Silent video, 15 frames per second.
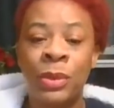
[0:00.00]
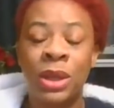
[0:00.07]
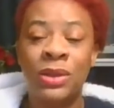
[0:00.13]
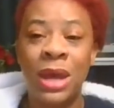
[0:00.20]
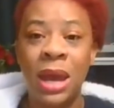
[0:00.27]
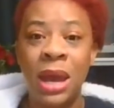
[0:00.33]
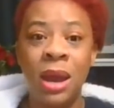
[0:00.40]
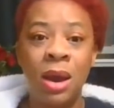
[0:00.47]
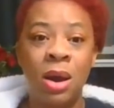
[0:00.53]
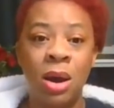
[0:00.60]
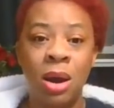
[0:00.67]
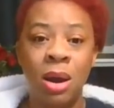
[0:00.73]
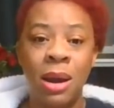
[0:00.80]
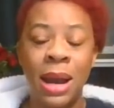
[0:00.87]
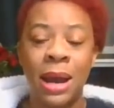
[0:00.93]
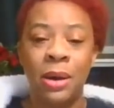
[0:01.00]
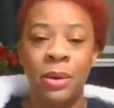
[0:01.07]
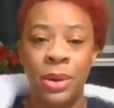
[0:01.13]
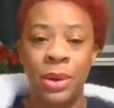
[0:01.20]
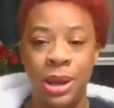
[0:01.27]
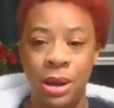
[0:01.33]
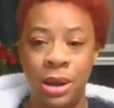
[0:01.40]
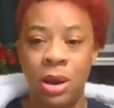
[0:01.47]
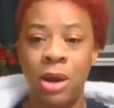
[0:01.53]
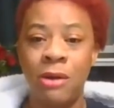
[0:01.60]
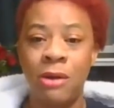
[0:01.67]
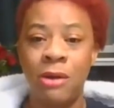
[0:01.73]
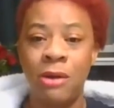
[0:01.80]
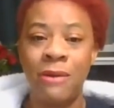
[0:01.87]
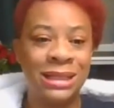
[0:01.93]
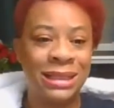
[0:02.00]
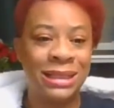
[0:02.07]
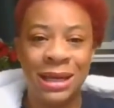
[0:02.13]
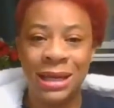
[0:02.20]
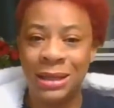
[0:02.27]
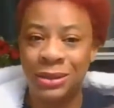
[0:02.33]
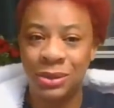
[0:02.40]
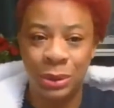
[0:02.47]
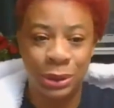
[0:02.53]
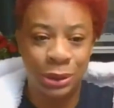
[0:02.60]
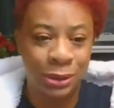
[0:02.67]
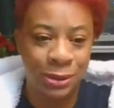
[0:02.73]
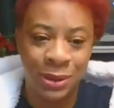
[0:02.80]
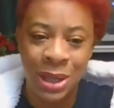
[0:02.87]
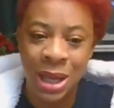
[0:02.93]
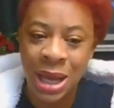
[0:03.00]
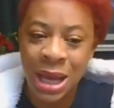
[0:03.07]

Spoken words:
They are out here. All right, let's get into it, girl.